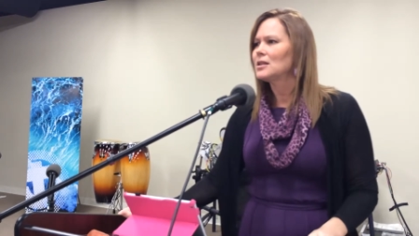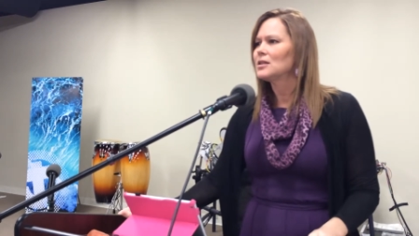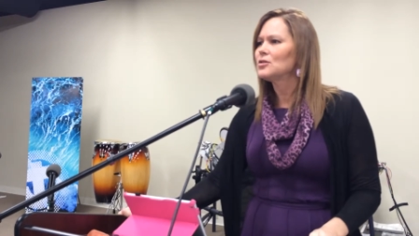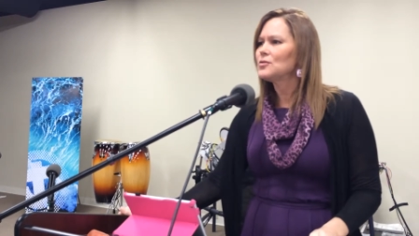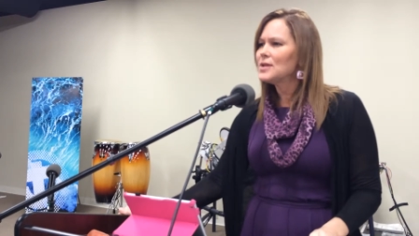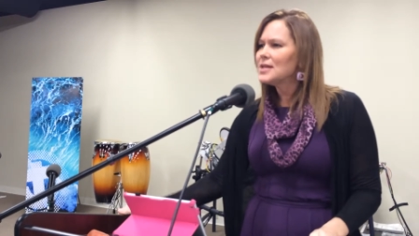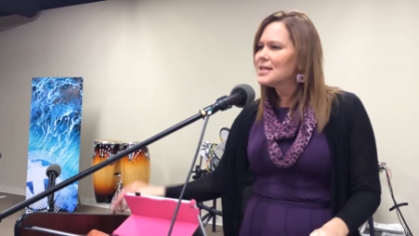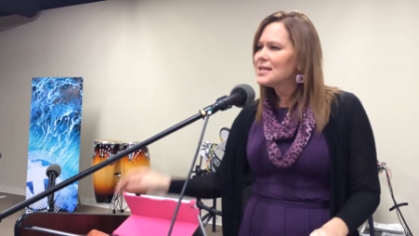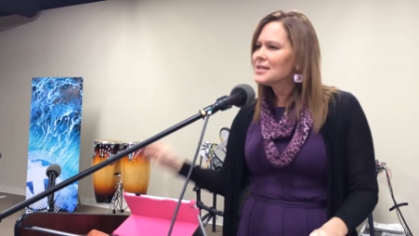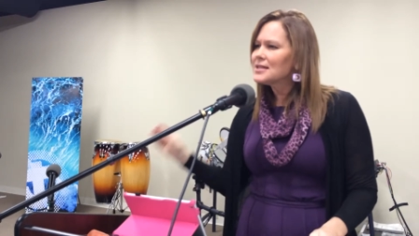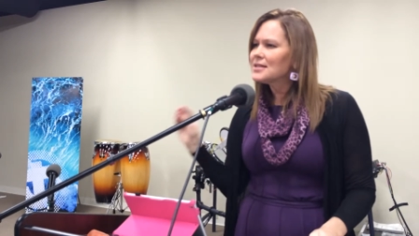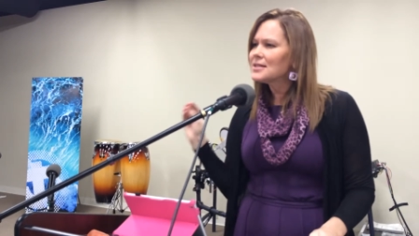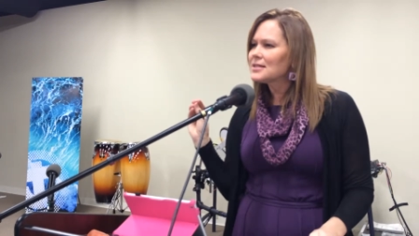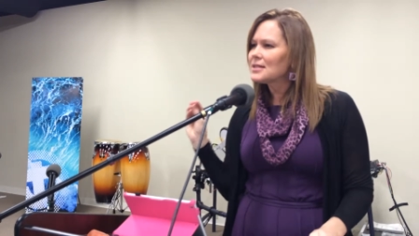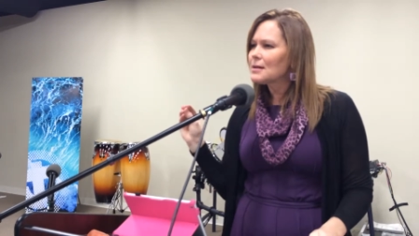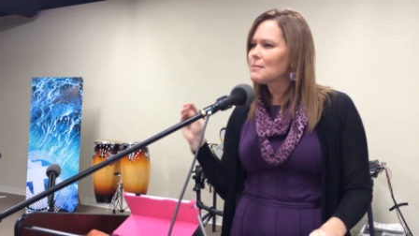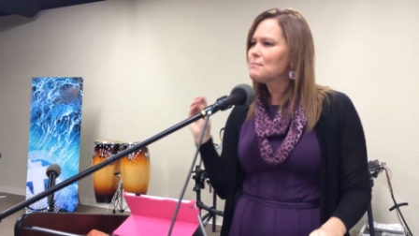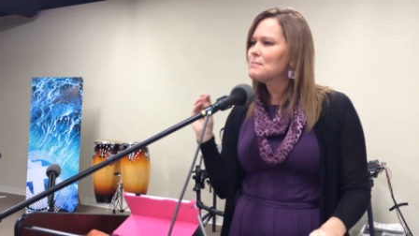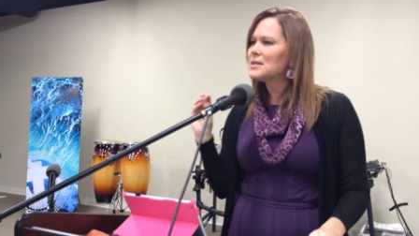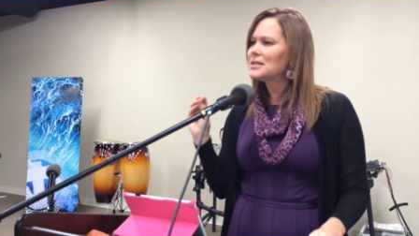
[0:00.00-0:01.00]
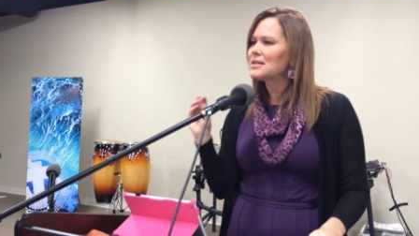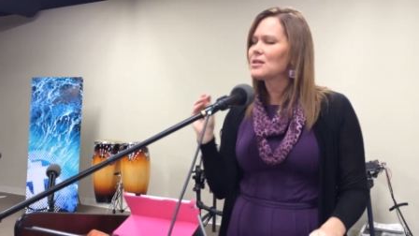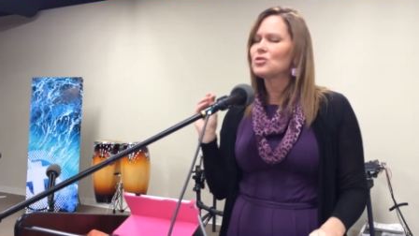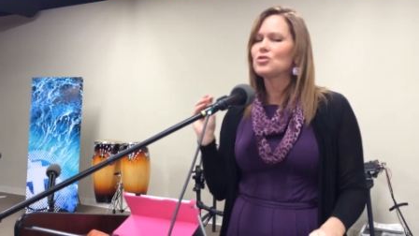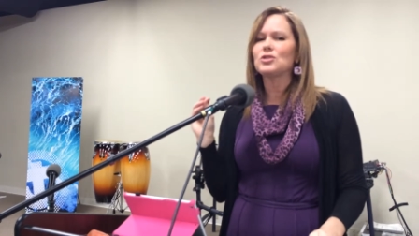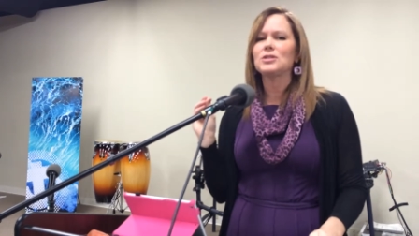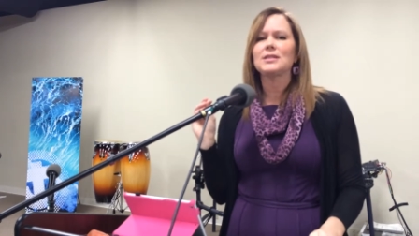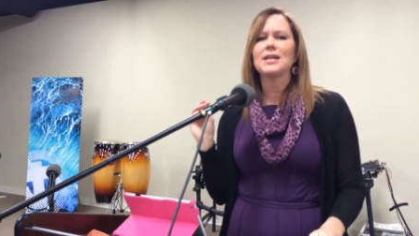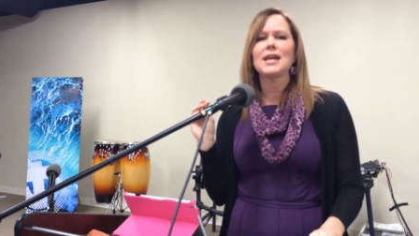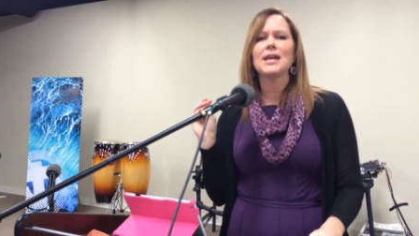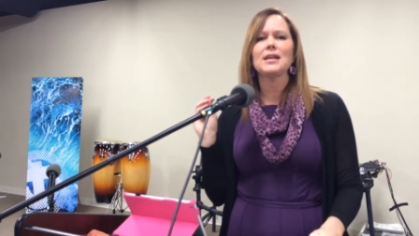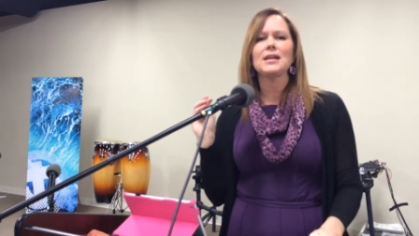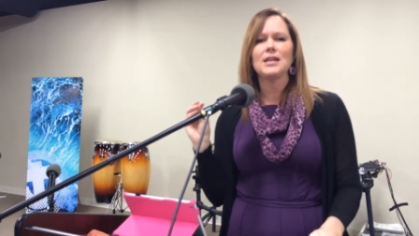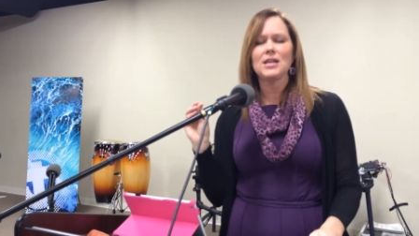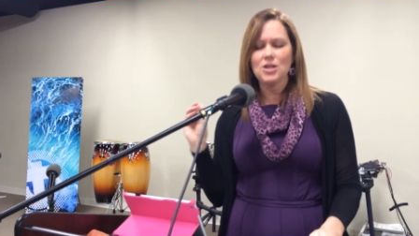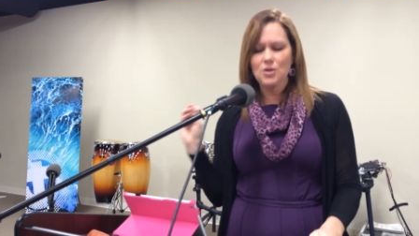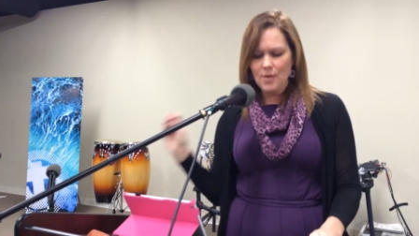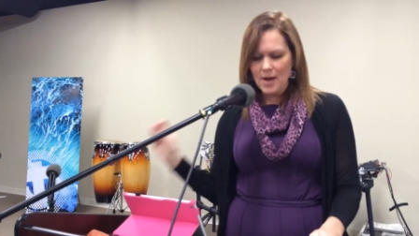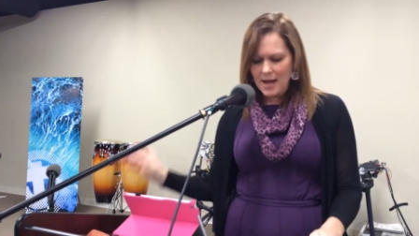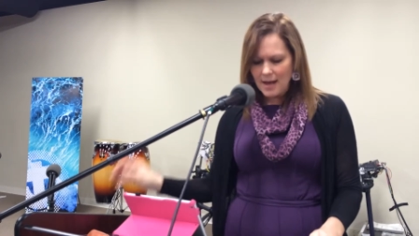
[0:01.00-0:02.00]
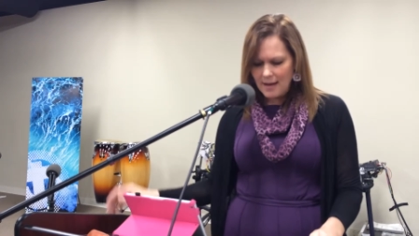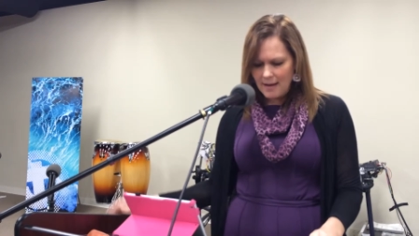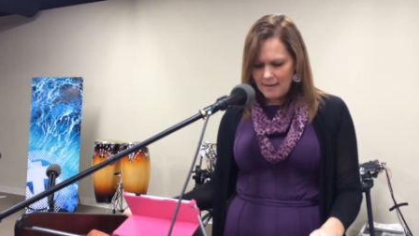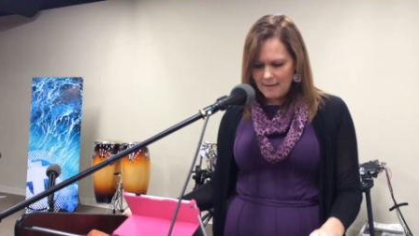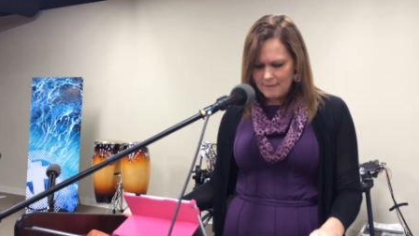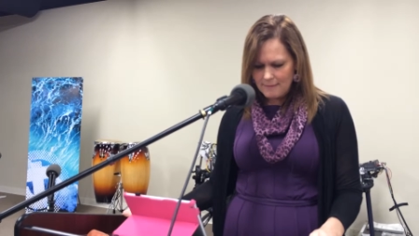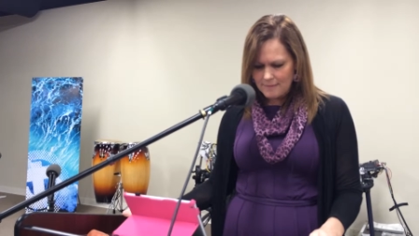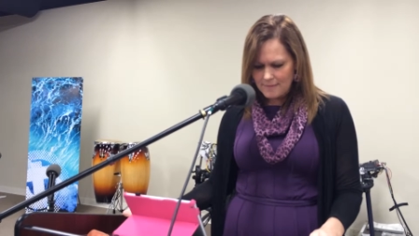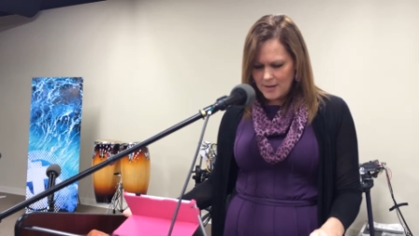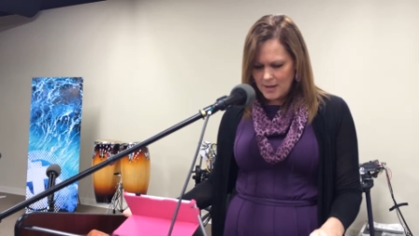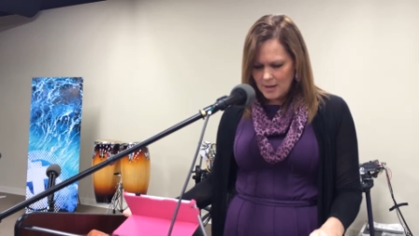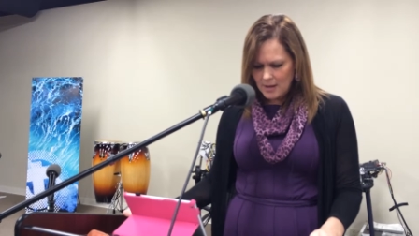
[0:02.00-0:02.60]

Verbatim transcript: there is some misunderstanding you have